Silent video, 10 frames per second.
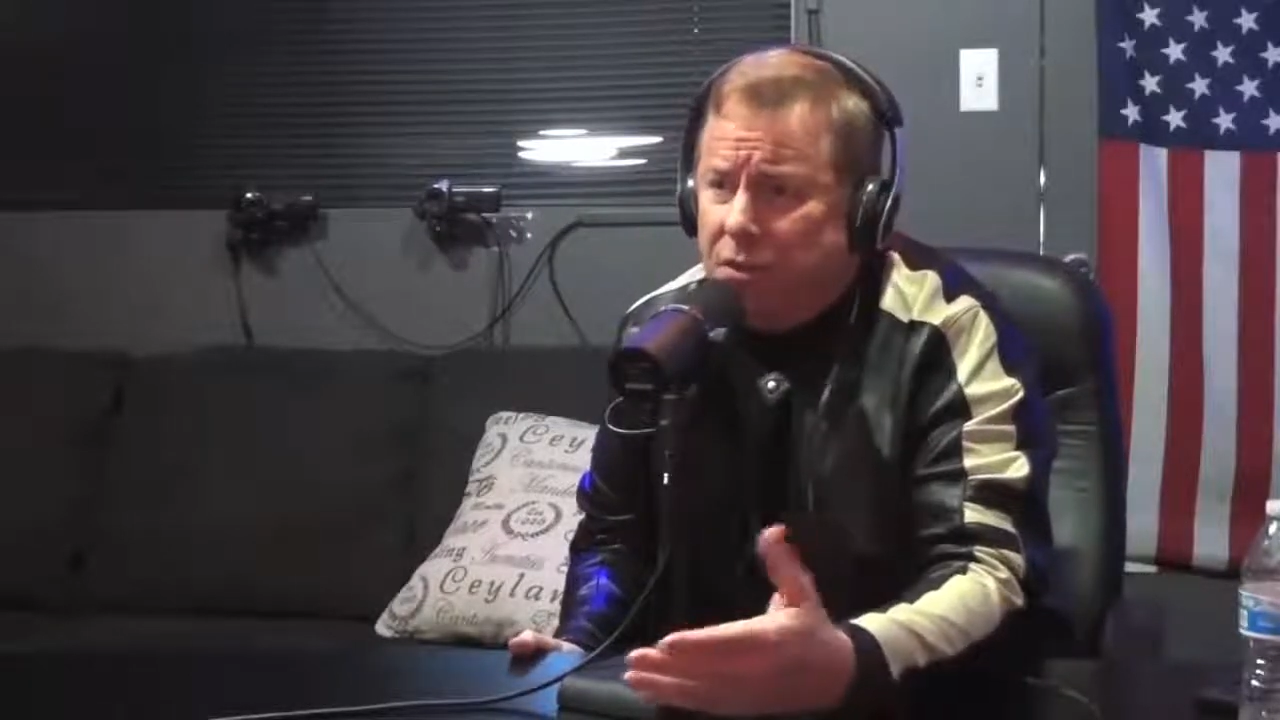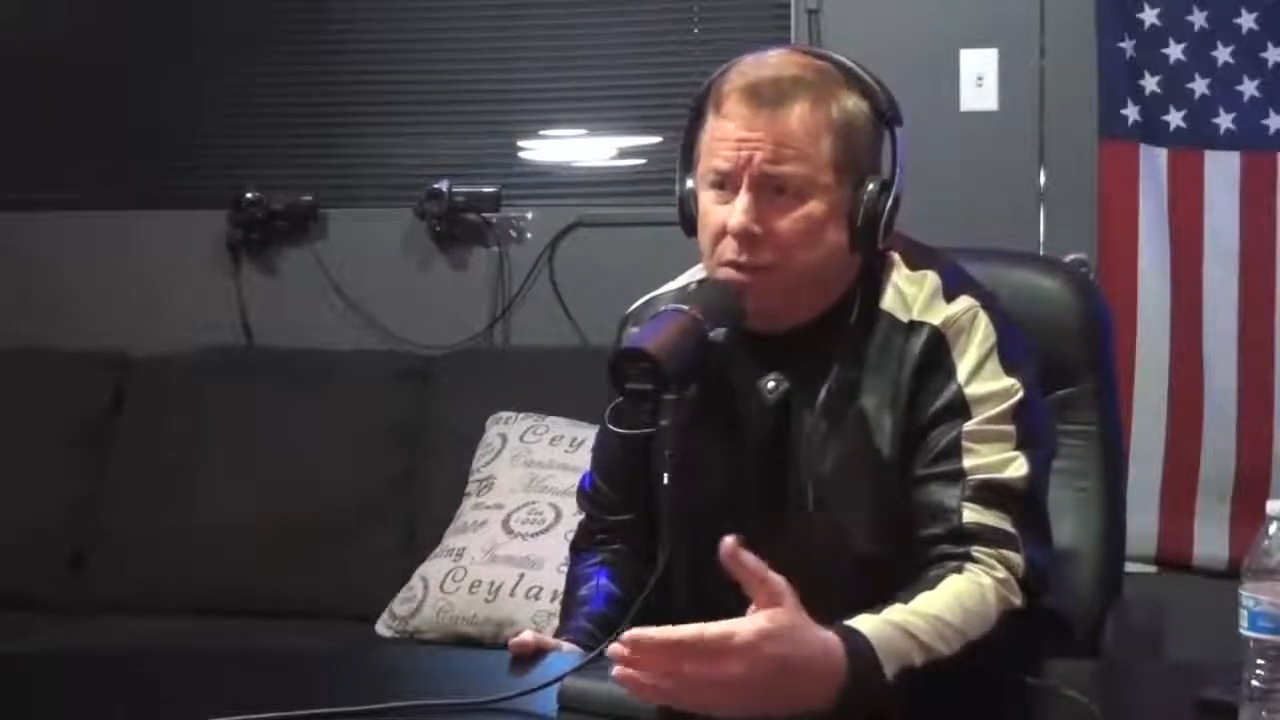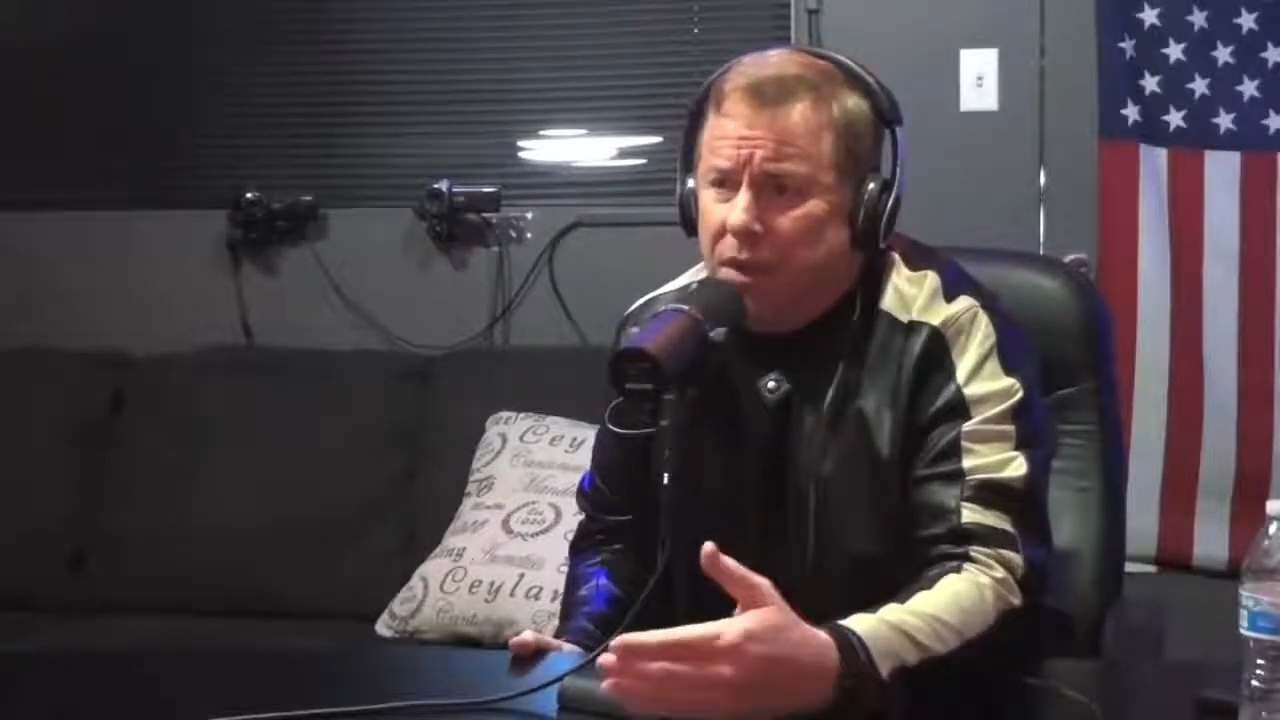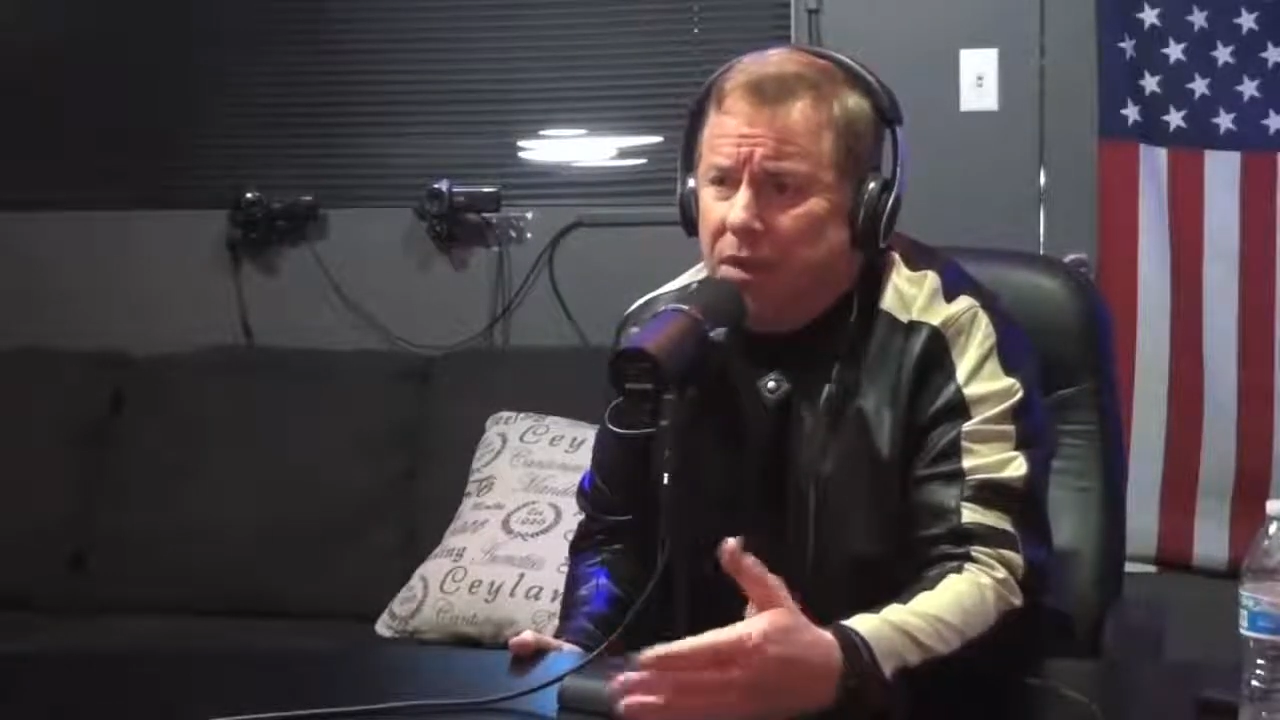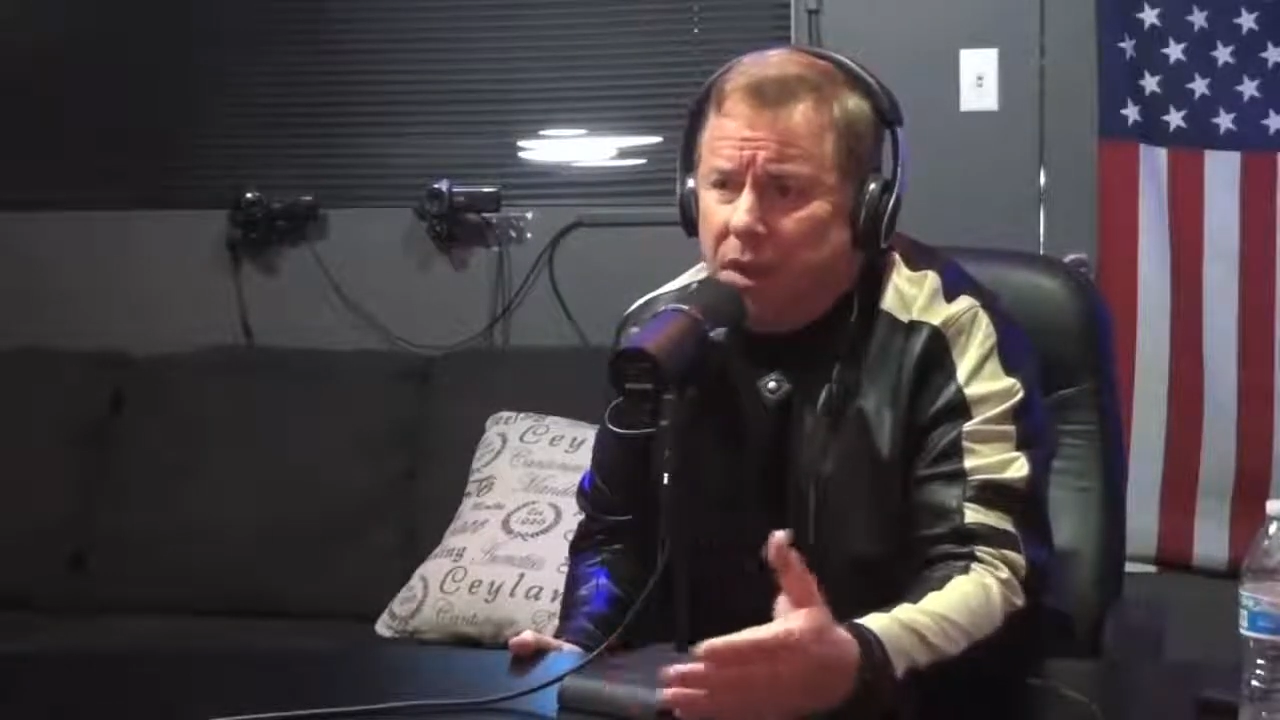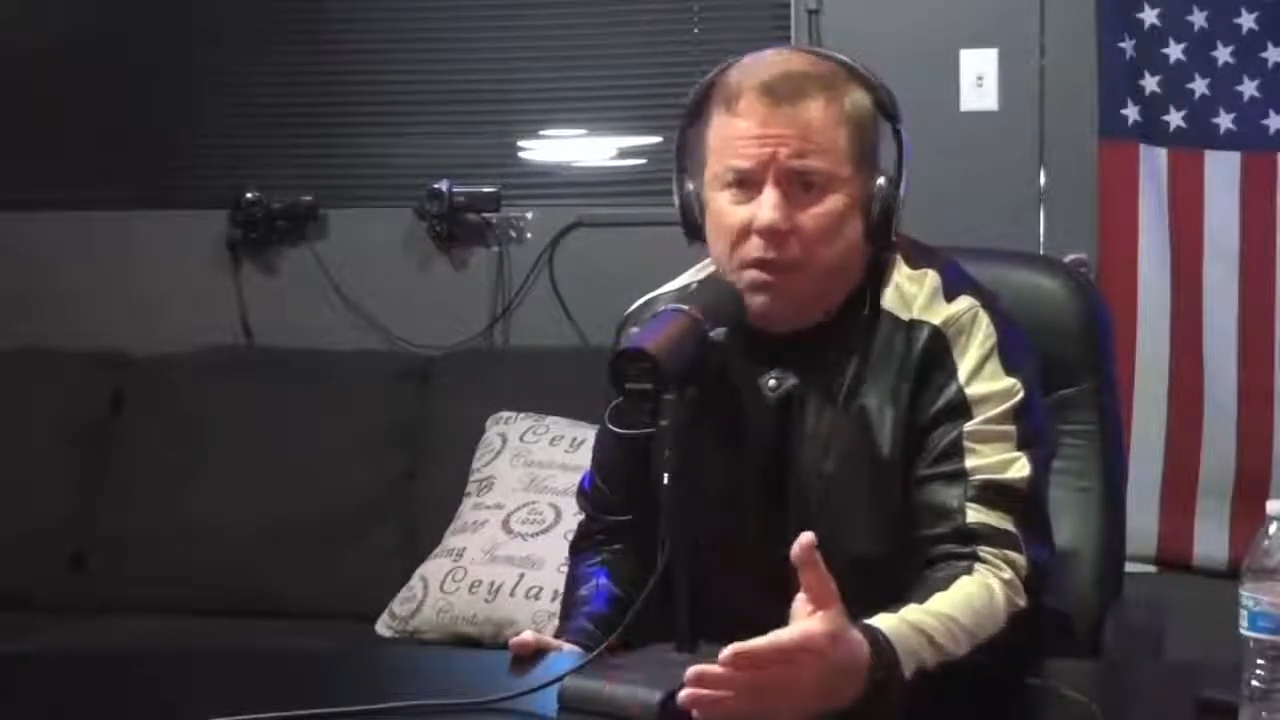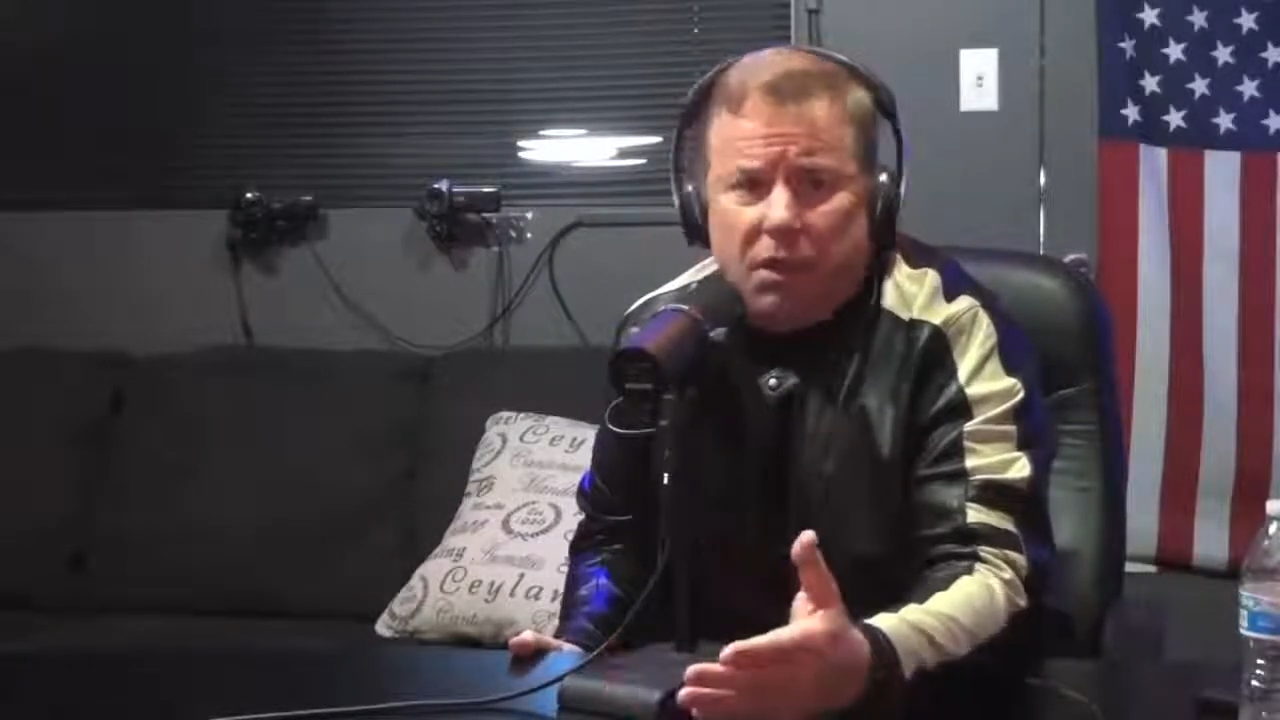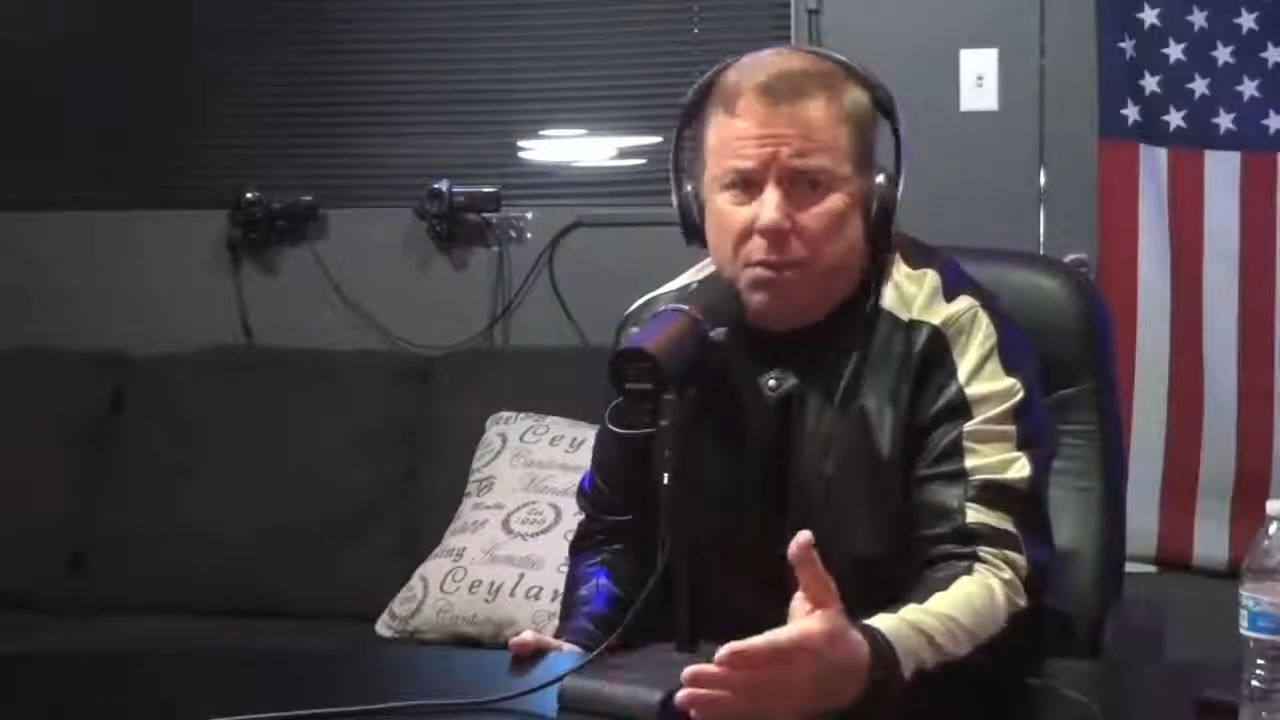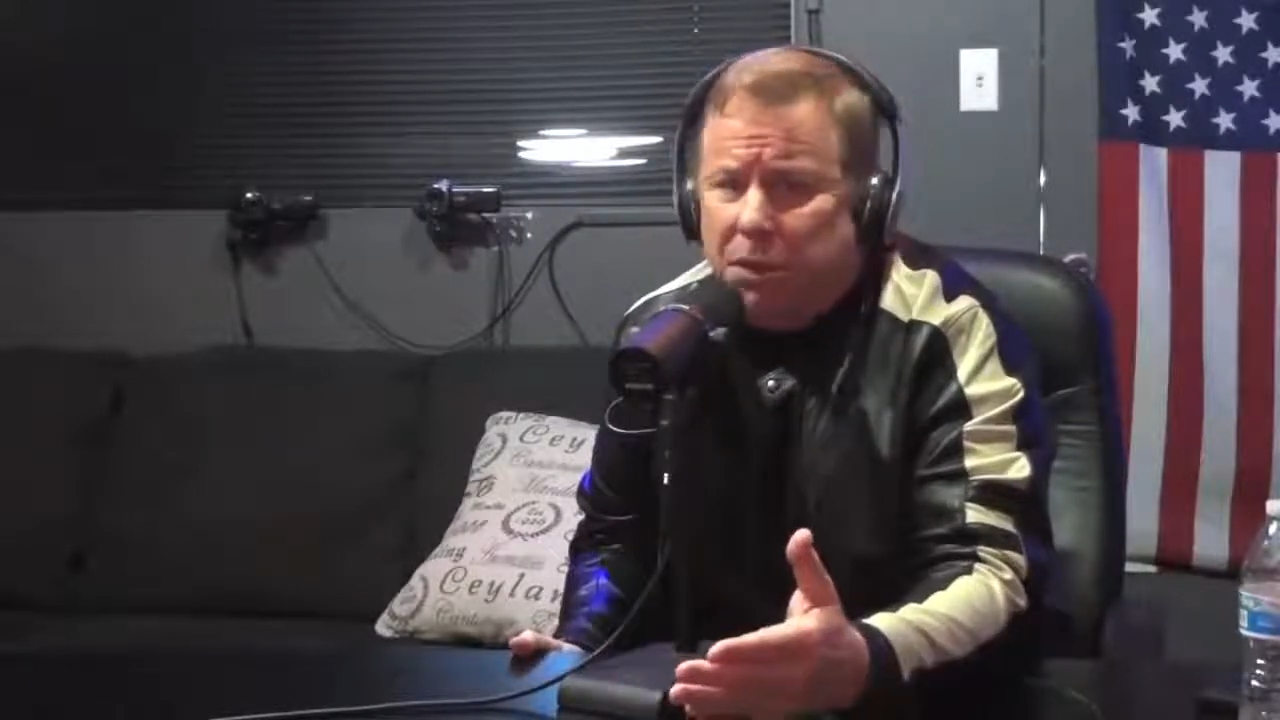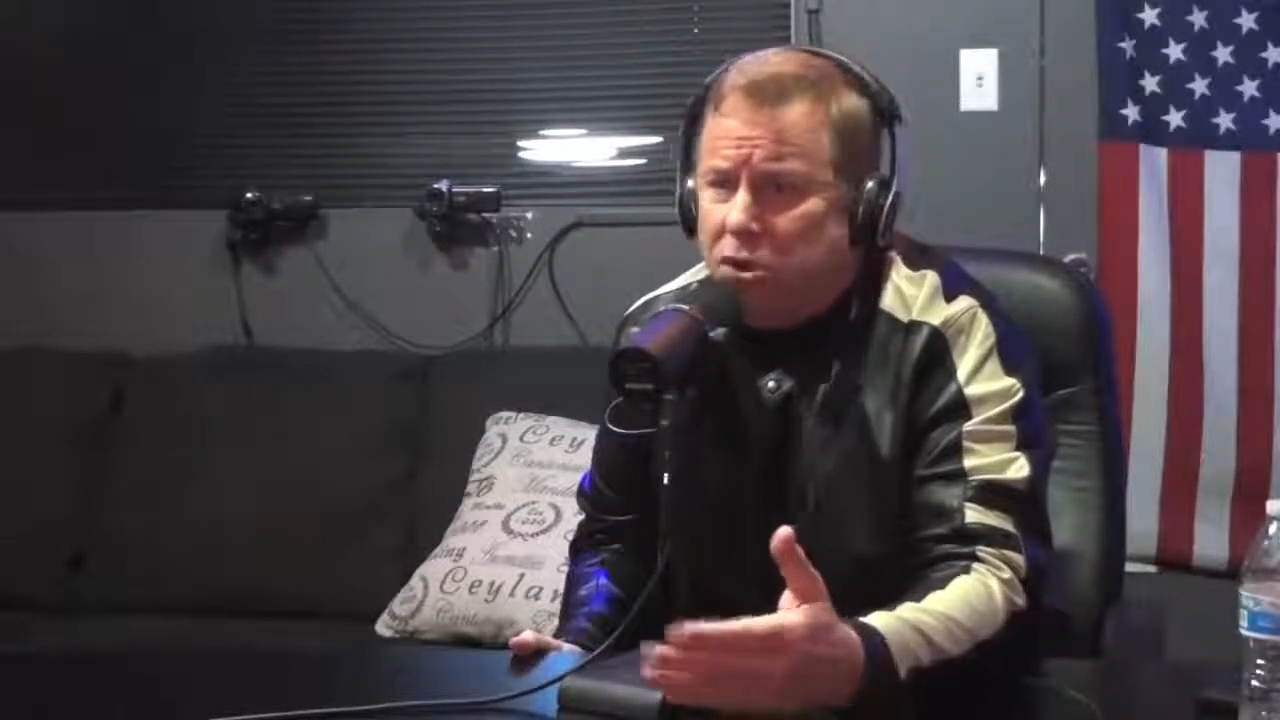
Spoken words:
they're being